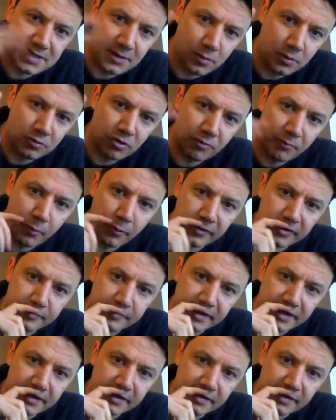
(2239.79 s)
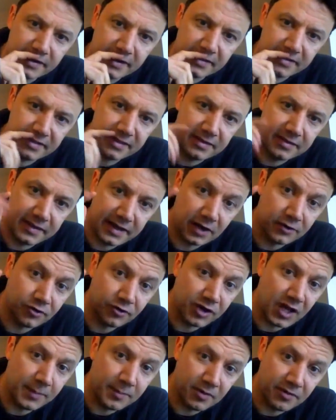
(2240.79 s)
I won't spoil it, but the character's
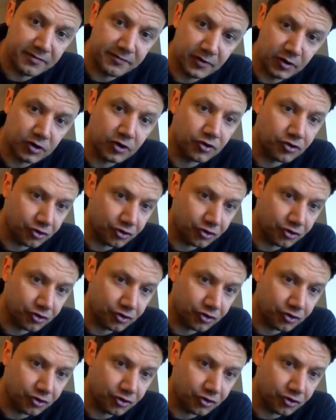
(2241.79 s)
name is Furcus